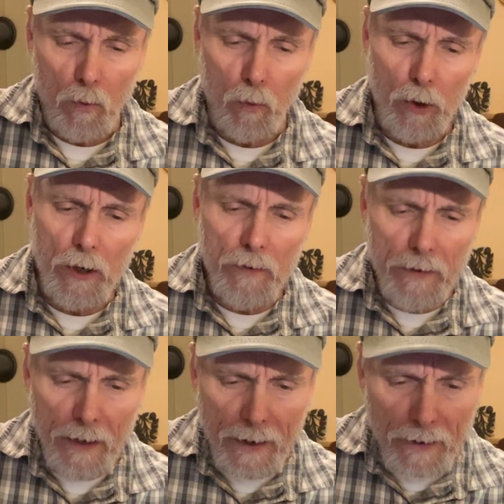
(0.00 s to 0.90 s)
where
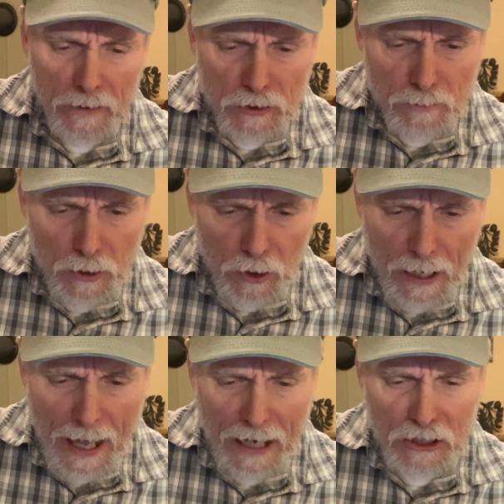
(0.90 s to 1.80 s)
the air smelled
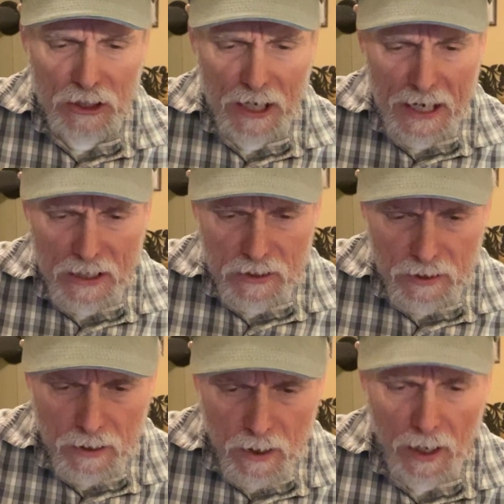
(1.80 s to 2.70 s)
like snakes
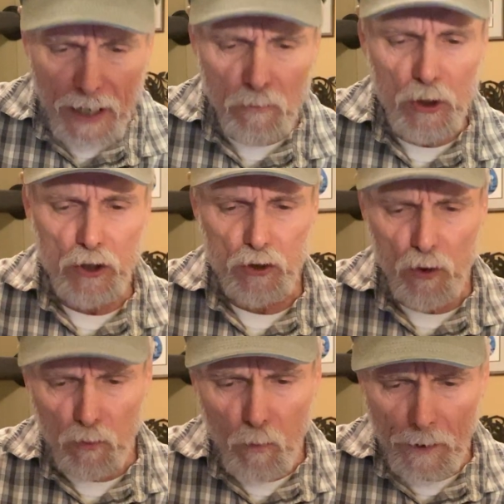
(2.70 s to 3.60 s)
and we'd
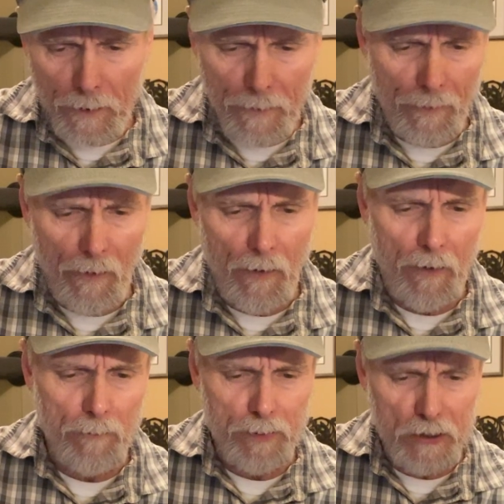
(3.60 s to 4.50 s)
shoot with
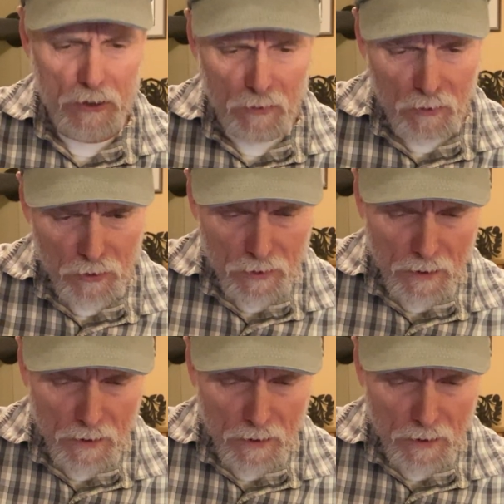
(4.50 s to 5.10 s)
our pistols,